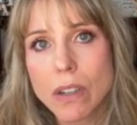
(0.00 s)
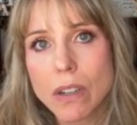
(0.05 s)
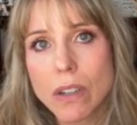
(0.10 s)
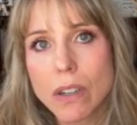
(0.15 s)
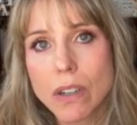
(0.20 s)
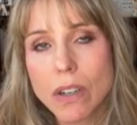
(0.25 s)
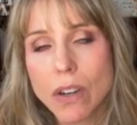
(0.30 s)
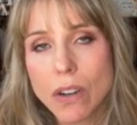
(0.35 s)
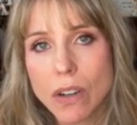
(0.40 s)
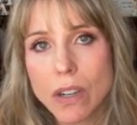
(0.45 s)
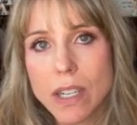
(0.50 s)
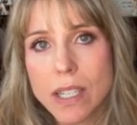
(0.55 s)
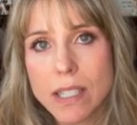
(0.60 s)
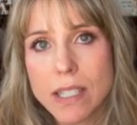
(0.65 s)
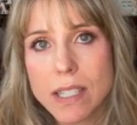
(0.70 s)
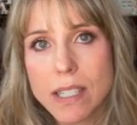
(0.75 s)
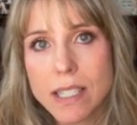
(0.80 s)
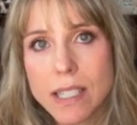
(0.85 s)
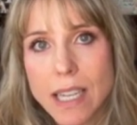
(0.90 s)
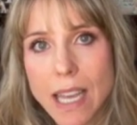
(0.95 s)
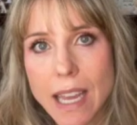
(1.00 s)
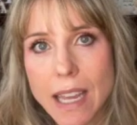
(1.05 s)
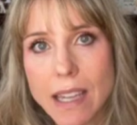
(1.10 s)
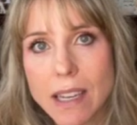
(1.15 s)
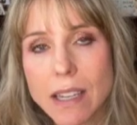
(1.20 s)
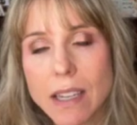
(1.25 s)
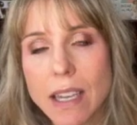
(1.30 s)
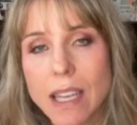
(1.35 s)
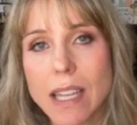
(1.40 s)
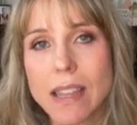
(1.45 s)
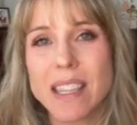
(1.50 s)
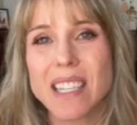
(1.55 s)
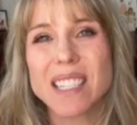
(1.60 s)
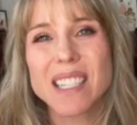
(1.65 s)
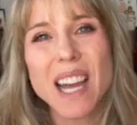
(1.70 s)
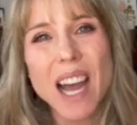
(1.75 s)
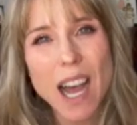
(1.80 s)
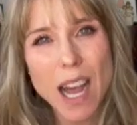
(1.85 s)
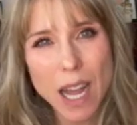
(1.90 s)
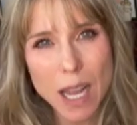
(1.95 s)
current state in the
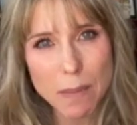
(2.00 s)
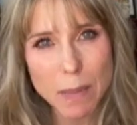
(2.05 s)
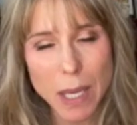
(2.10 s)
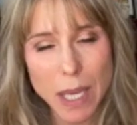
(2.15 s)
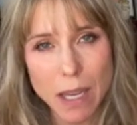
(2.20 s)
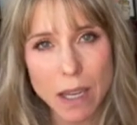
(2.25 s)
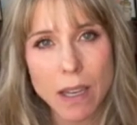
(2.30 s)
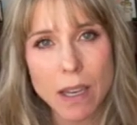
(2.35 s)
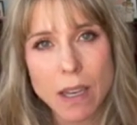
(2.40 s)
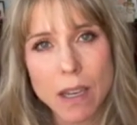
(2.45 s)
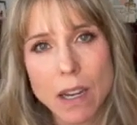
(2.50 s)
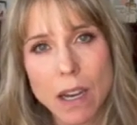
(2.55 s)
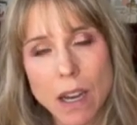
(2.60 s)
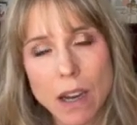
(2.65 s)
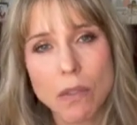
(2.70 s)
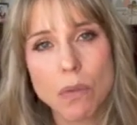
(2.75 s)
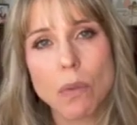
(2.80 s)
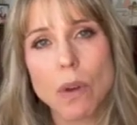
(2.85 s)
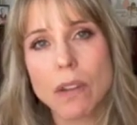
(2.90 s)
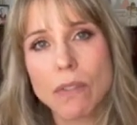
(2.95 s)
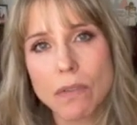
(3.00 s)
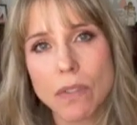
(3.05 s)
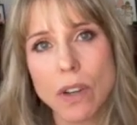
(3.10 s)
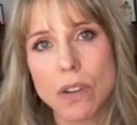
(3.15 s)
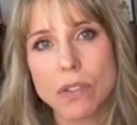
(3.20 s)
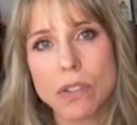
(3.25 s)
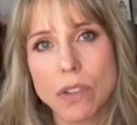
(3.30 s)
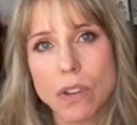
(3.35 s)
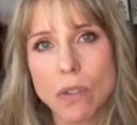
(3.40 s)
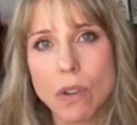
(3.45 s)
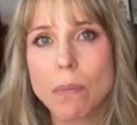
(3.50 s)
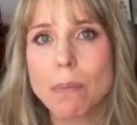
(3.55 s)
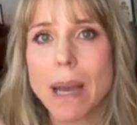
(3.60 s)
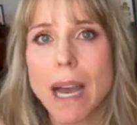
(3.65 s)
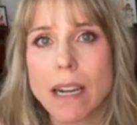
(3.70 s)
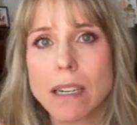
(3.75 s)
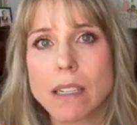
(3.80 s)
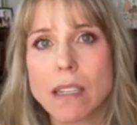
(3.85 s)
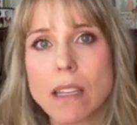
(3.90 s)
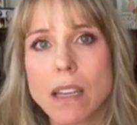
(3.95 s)
timing of when folks are going
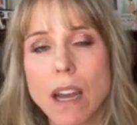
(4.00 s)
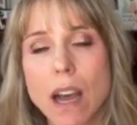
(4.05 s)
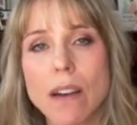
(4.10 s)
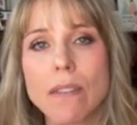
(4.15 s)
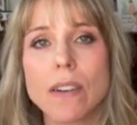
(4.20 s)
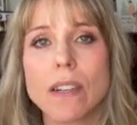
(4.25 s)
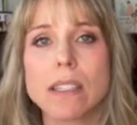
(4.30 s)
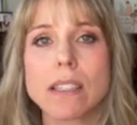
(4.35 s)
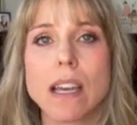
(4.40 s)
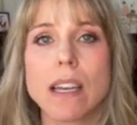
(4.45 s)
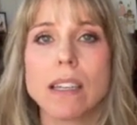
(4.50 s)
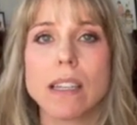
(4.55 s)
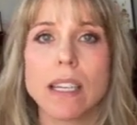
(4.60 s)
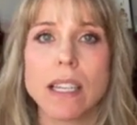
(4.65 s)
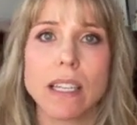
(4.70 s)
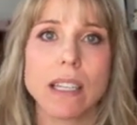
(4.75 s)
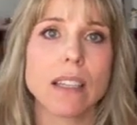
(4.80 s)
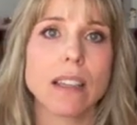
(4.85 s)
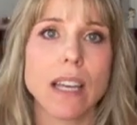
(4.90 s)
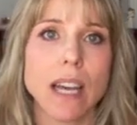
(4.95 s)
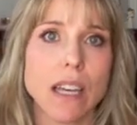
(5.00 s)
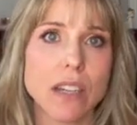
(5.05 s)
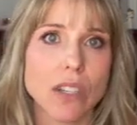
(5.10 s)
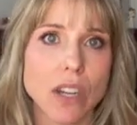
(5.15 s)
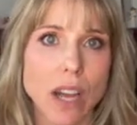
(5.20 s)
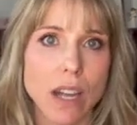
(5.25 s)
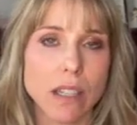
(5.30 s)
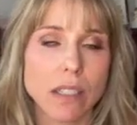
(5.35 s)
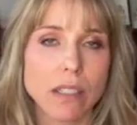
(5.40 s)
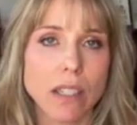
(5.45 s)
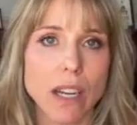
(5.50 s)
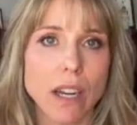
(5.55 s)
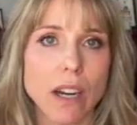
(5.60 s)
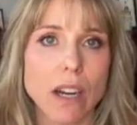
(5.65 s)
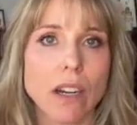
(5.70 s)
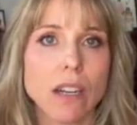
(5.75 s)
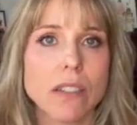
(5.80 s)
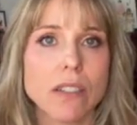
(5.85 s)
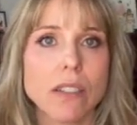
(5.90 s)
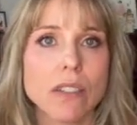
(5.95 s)
back to the office and needing that
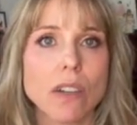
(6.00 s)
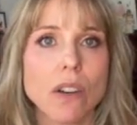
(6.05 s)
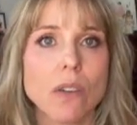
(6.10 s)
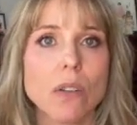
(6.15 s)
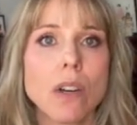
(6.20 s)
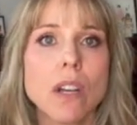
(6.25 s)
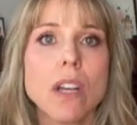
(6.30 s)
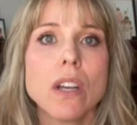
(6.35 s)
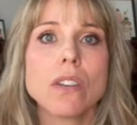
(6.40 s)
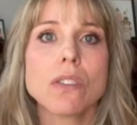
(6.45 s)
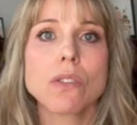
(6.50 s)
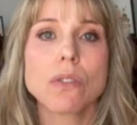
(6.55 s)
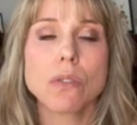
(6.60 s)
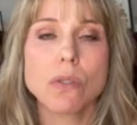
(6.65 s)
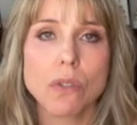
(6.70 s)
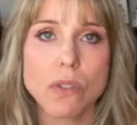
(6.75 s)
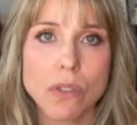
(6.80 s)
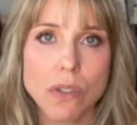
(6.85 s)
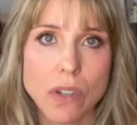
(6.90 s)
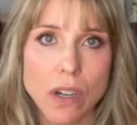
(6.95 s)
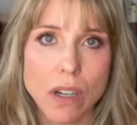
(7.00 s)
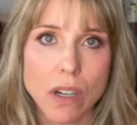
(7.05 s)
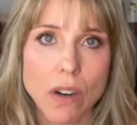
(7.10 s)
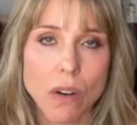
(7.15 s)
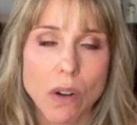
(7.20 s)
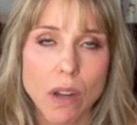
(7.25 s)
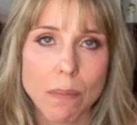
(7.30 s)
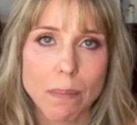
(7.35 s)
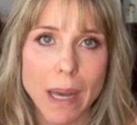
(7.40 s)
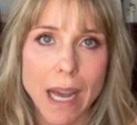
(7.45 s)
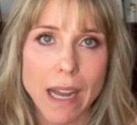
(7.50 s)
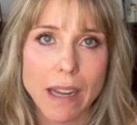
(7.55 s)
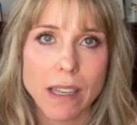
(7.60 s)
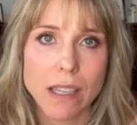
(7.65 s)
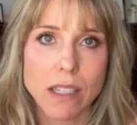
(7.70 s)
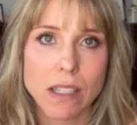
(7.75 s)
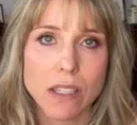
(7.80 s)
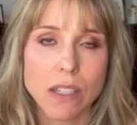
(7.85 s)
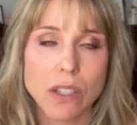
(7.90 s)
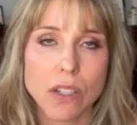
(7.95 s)
childcare. And so schools are going back
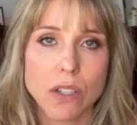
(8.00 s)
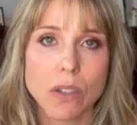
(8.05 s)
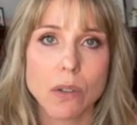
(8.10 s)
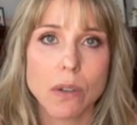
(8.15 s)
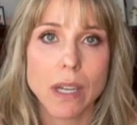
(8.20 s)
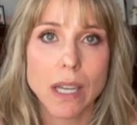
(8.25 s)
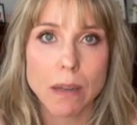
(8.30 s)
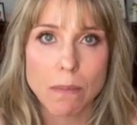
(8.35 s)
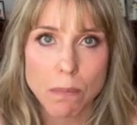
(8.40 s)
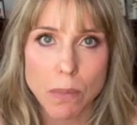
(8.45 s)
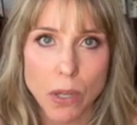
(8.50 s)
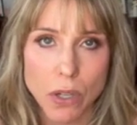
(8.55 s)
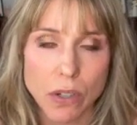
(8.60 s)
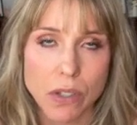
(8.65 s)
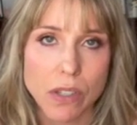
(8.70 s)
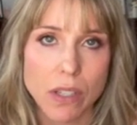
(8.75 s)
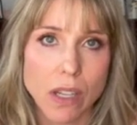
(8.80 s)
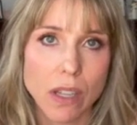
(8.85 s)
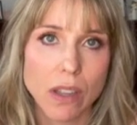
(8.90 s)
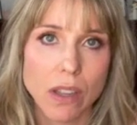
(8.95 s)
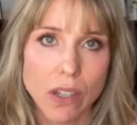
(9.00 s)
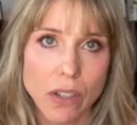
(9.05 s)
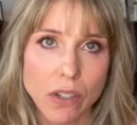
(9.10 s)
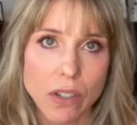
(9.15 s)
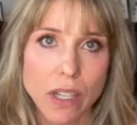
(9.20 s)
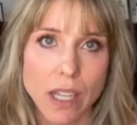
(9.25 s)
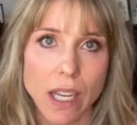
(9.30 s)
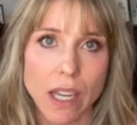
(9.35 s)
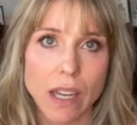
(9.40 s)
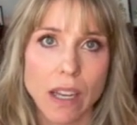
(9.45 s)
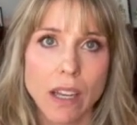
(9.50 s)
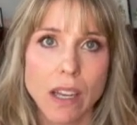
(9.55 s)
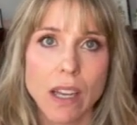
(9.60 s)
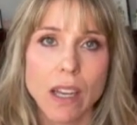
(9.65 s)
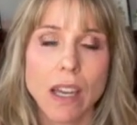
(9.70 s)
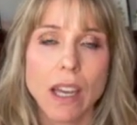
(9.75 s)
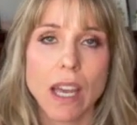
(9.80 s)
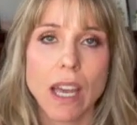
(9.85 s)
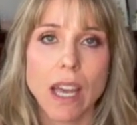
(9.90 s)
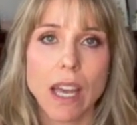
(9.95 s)
into in-person learning,
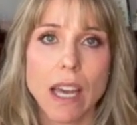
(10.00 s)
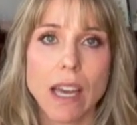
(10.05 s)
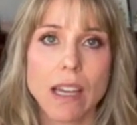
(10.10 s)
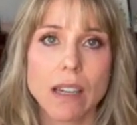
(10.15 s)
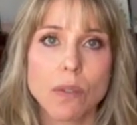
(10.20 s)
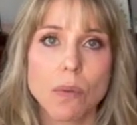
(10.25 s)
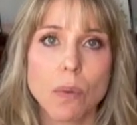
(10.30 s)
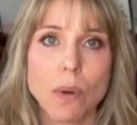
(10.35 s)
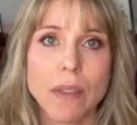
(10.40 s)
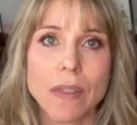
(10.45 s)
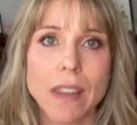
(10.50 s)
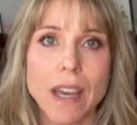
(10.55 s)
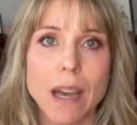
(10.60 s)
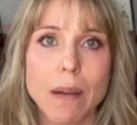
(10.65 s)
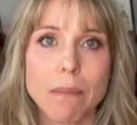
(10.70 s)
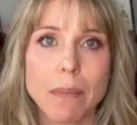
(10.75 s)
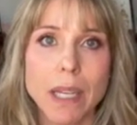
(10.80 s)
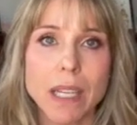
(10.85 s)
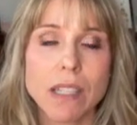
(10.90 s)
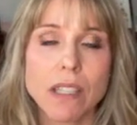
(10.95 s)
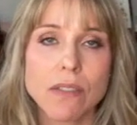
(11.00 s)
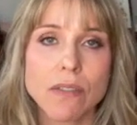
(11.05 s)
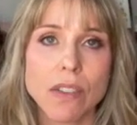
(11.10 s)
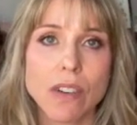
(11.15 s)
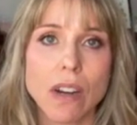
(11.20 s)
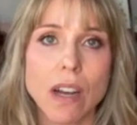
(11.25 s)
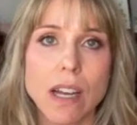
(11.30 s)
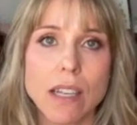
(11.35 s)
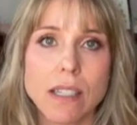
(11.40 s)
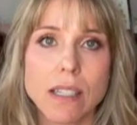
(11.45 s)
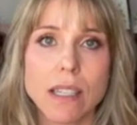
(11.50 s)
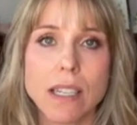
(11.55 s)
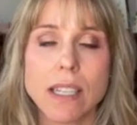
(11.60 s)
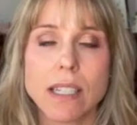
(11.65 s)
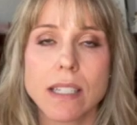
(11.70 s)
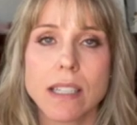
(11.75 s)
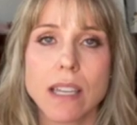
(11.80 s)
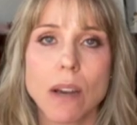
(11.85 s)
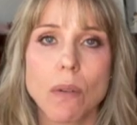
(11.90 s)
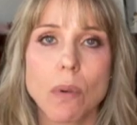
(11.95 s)
and what that means for us
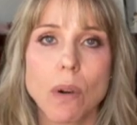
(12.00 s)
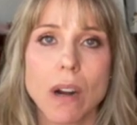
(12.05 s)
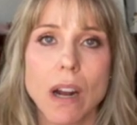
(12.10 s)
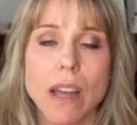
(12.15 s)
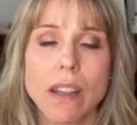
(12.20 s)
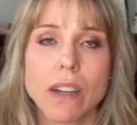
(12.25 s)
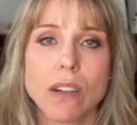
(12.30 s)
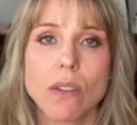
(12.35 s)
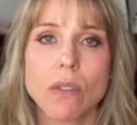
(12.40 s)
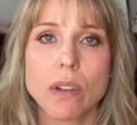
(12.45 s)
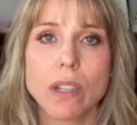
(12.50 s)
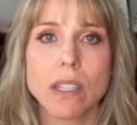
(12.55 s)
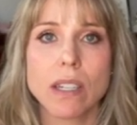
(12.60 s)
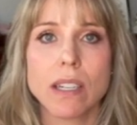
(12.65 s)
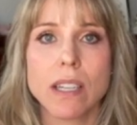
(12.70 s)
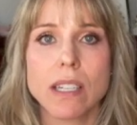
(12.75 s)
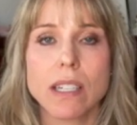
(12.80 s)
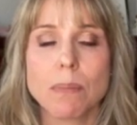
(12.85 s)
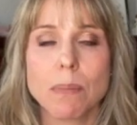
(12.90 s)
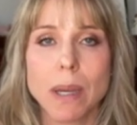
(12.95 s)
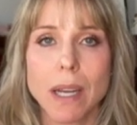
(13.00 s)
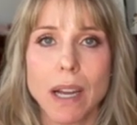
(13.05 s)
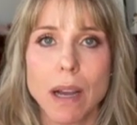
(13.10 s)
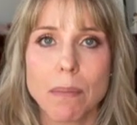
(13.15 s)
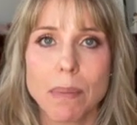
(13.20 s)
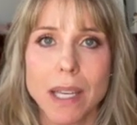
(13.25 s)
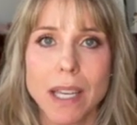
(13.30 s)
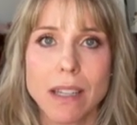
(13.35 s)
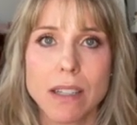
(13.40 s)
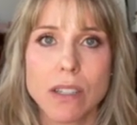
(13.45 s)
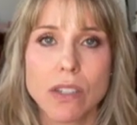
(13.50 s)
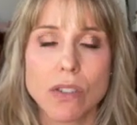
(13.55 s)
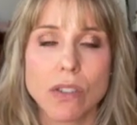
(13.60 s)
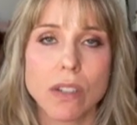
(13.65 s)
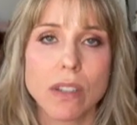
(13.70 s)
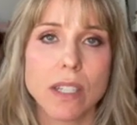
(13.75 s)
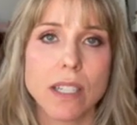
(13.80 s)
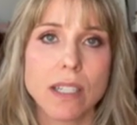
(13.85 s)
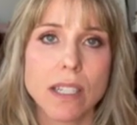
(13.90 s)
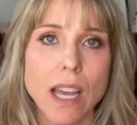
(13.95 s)
is that we're either going to need to pick up kids
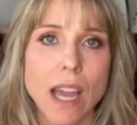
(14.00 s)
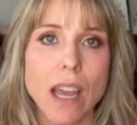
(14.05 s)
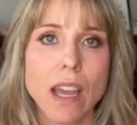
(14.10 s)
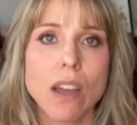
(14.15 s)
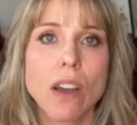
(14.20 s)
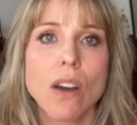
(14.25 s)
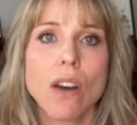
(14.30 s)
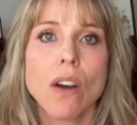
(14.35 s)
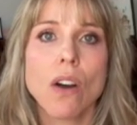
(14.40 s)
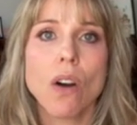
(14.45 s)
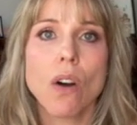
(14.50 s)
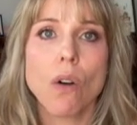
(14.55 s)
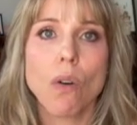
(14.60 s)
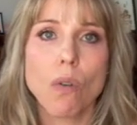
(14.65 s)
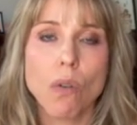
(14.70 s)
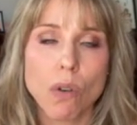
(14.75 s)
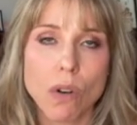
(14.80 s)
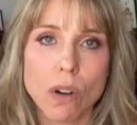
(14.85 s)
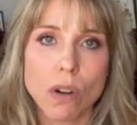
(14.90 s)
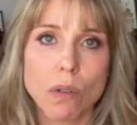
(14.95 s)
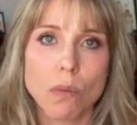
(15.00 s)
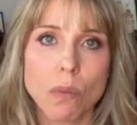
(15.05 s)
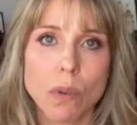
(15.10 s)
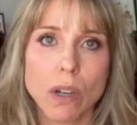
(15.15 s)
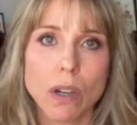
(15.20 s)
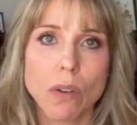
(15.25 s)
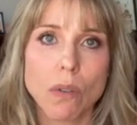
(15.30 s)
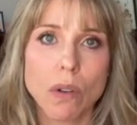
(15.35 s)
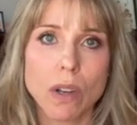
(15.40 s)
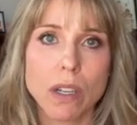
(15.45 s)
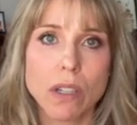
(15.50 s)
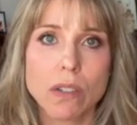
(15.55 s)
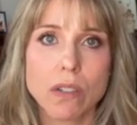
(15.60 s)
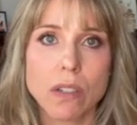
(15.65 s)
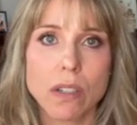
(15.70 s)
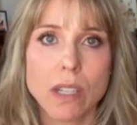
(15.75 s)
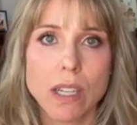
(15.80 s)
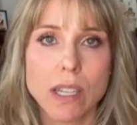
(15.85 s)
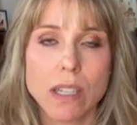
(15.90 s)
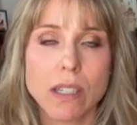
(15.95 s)
during the day, or we're going to
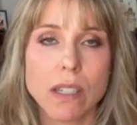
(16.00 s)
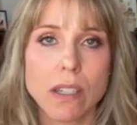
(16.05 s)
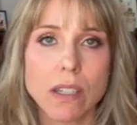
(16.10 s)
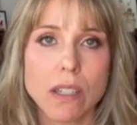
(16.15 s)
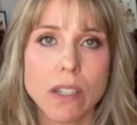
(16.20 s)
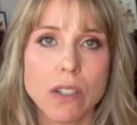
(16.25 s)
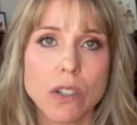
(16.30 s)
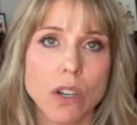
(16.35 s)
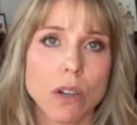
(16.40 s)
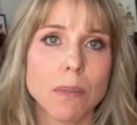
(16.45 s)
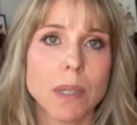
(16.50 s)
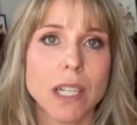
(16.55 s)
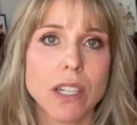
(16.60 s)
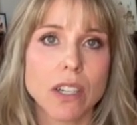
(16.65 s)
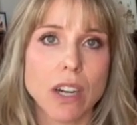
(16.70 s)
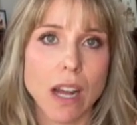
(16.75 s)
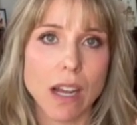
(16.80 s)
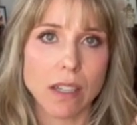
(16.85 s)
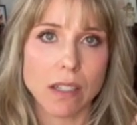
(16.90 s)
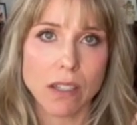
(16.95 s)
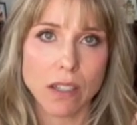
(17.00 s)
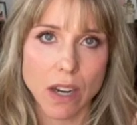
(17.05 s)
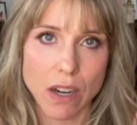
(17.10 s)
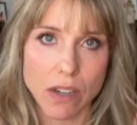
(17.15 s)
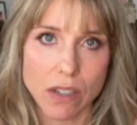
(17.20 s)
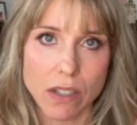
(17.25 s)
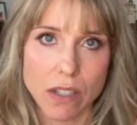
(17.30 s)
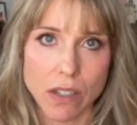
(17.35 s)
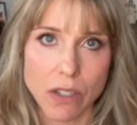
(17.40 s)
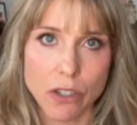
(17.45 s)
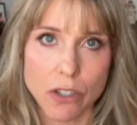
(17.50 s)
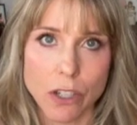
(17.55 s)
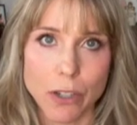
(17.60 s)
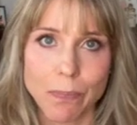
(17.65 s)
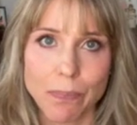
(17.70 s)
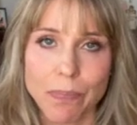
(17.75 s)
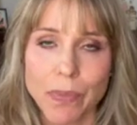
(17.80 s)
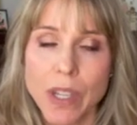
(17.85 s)
need to determine a childcare solution.